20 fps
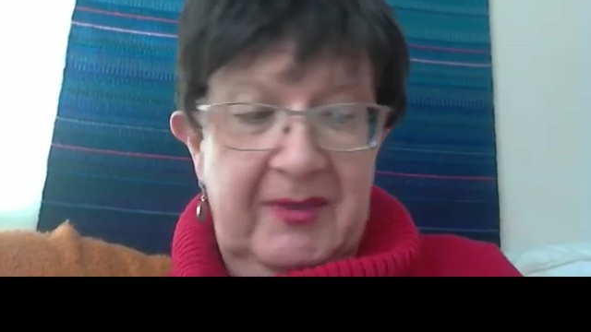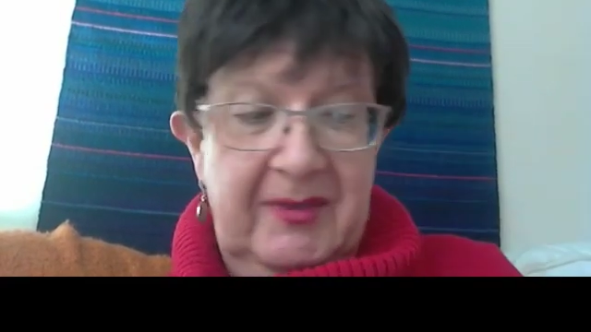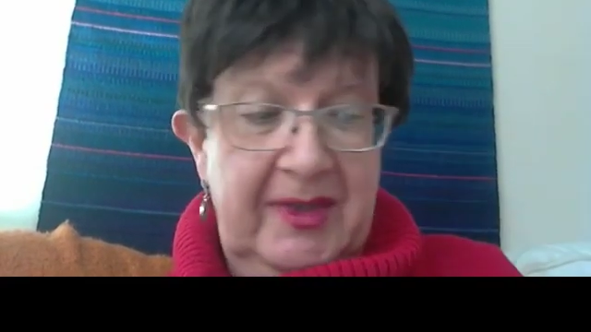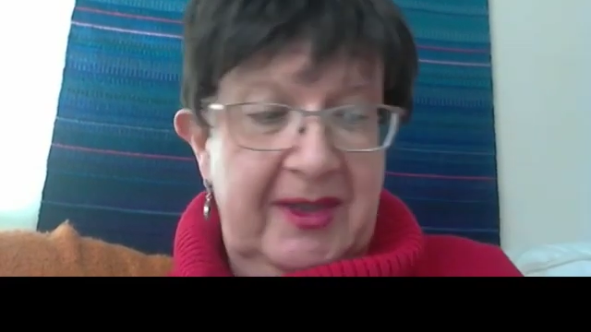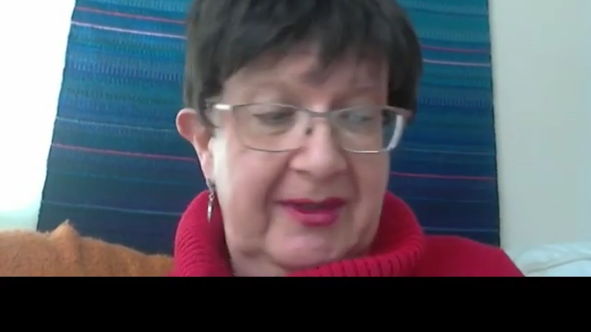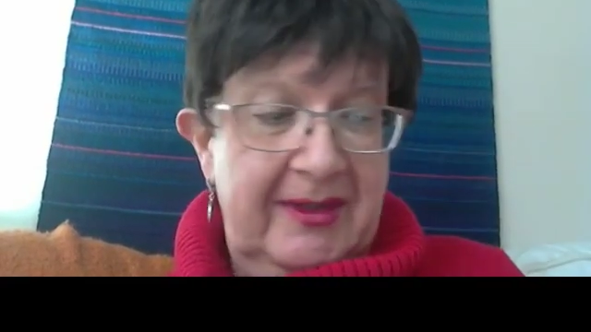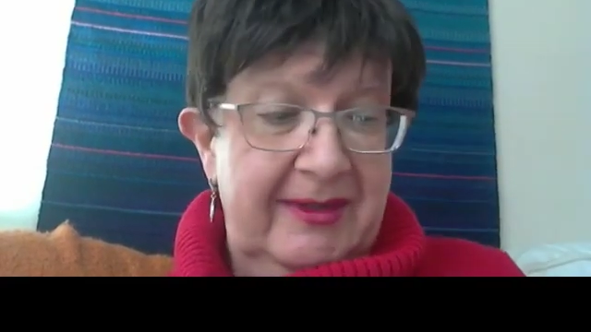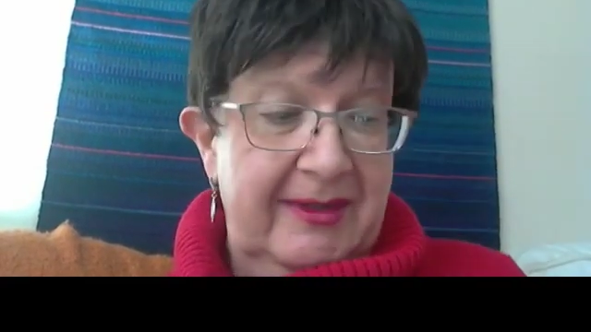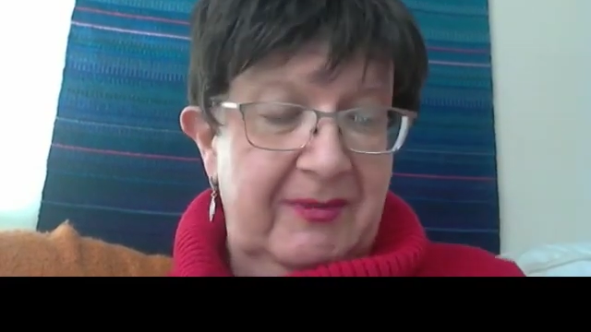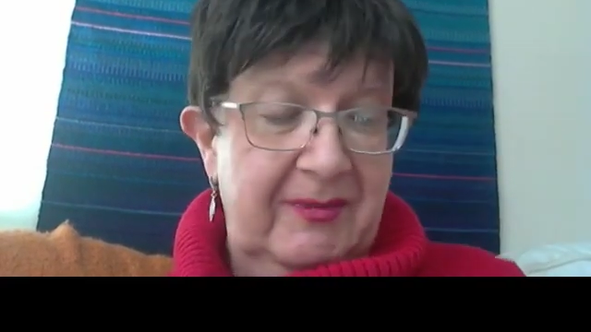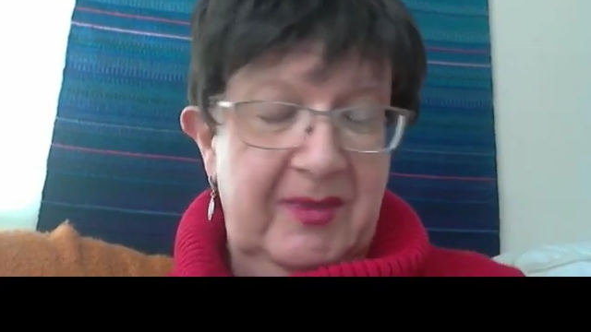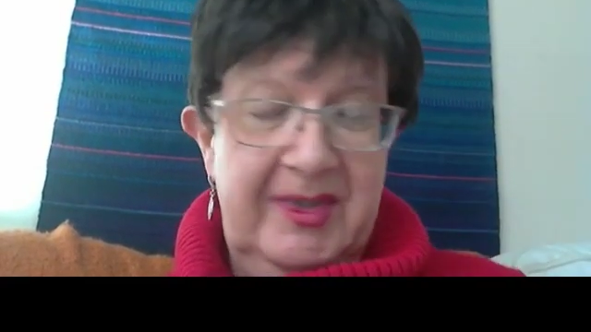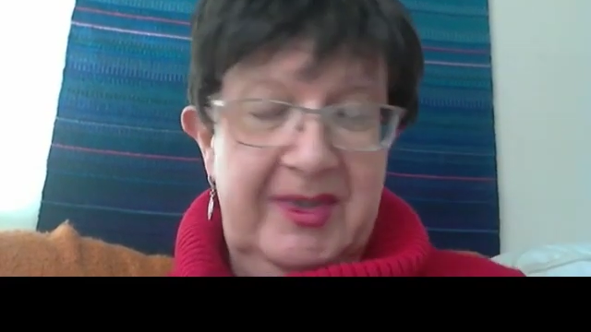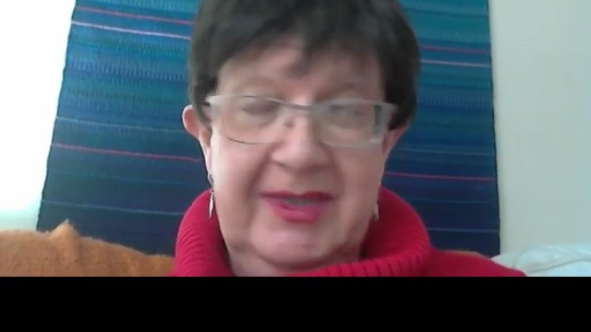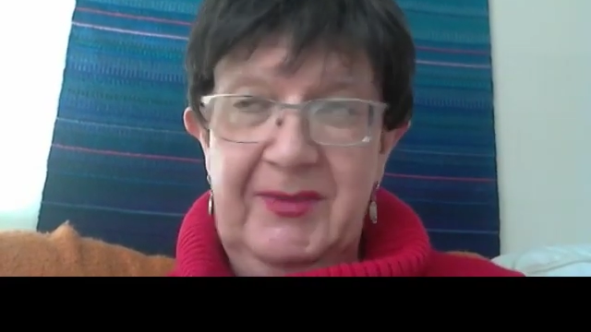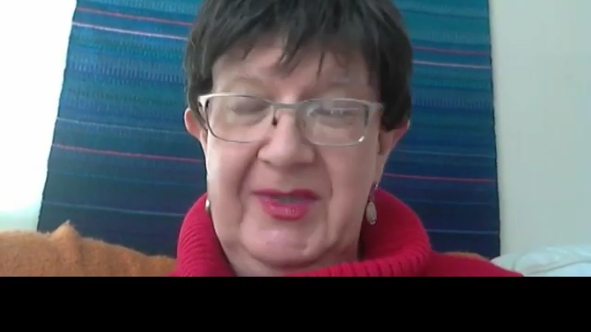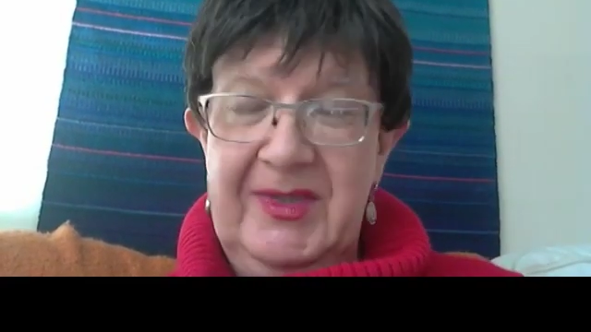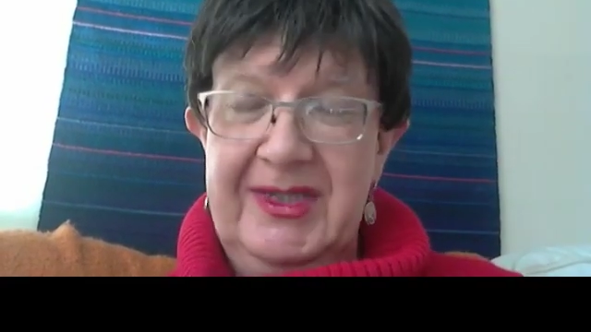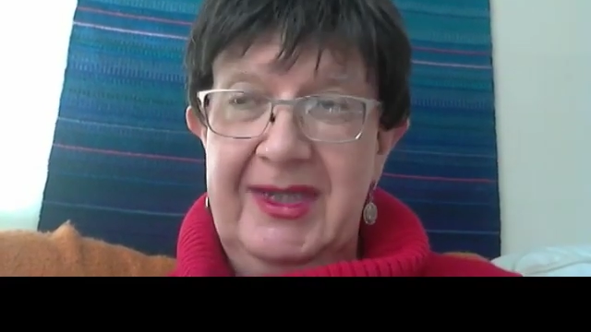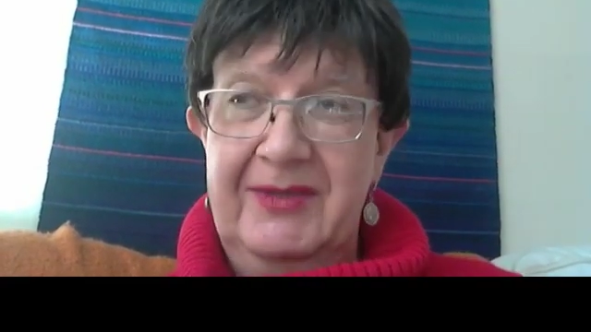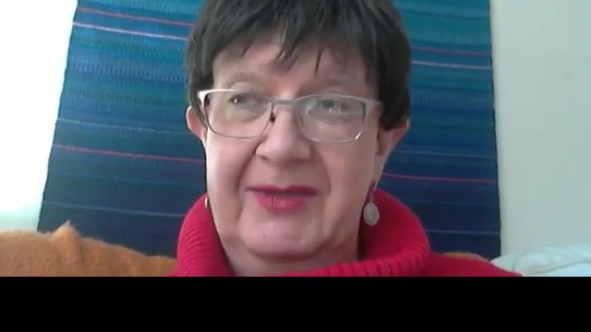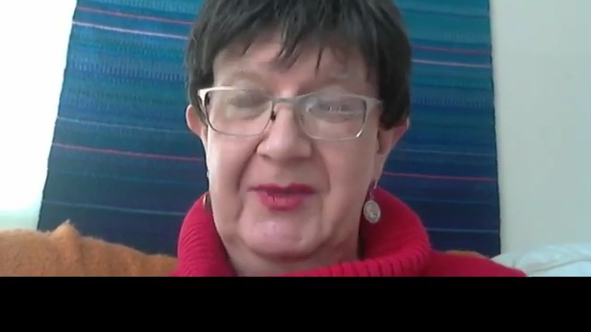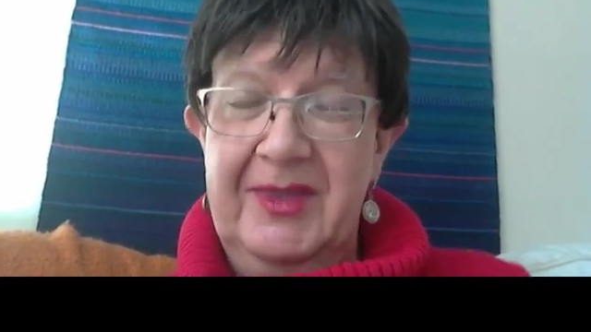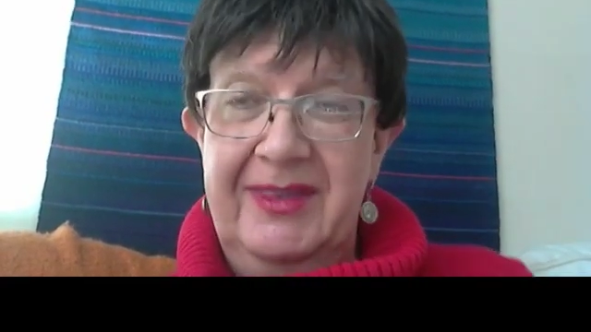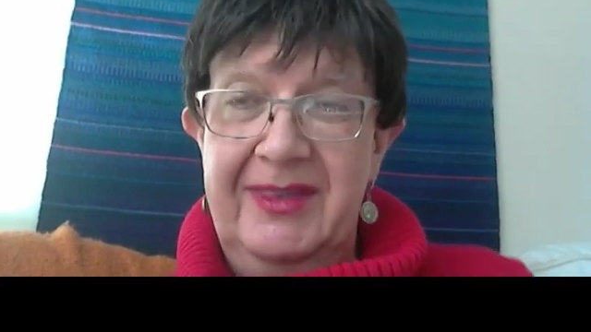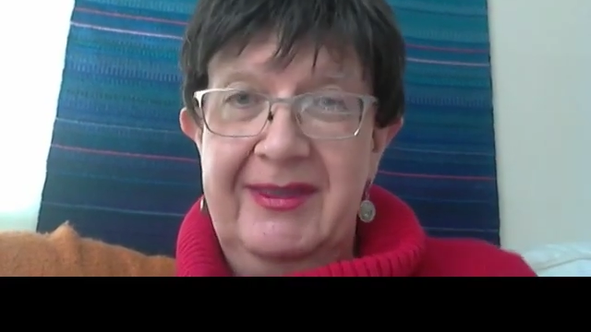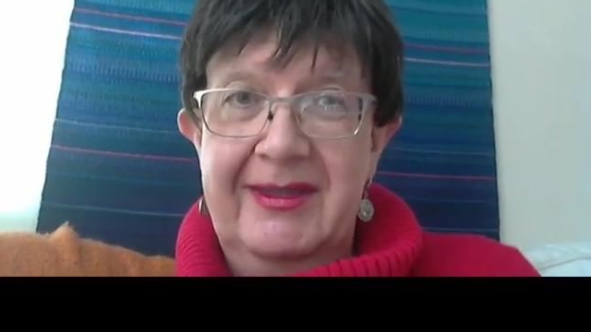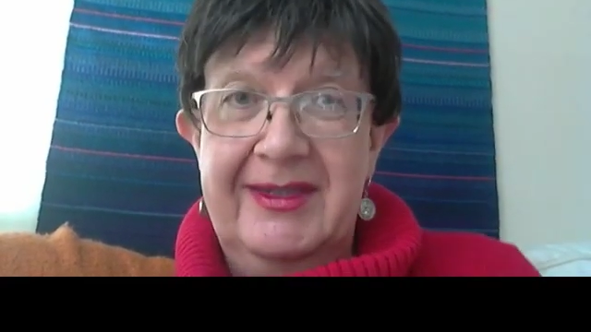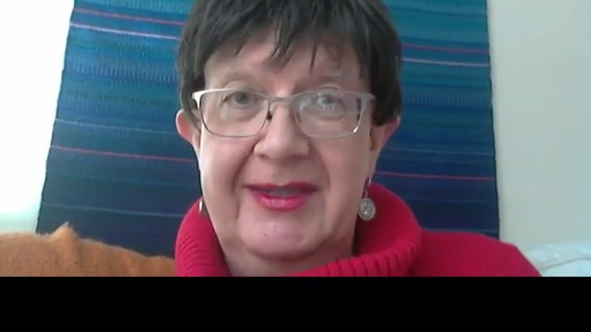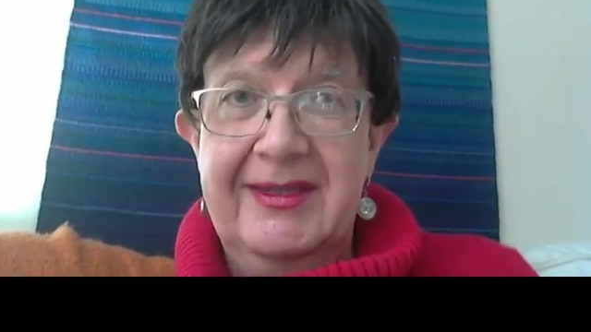We tend
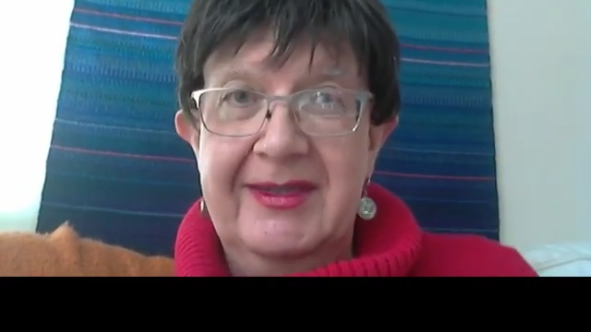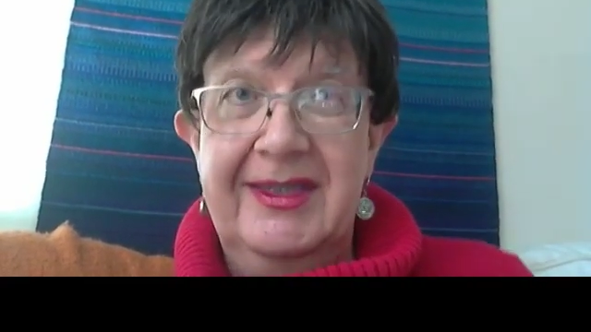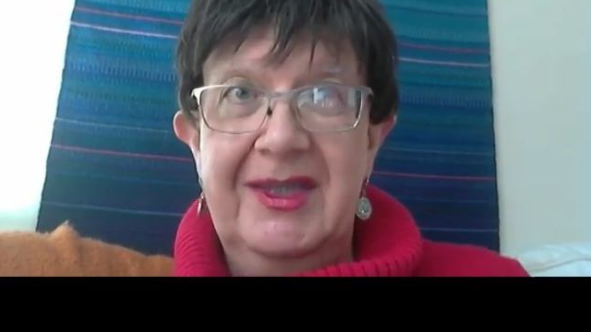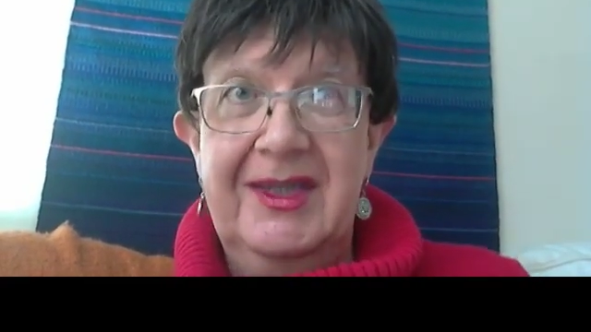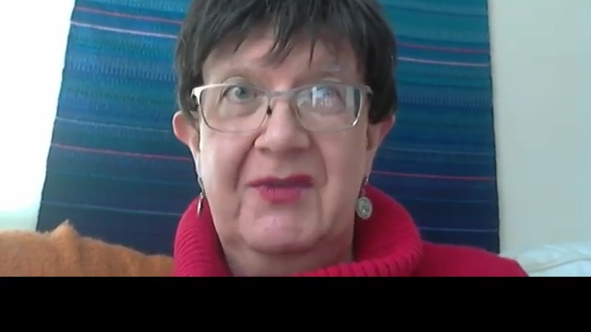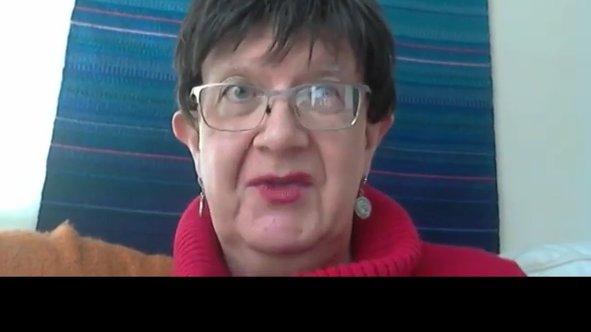to think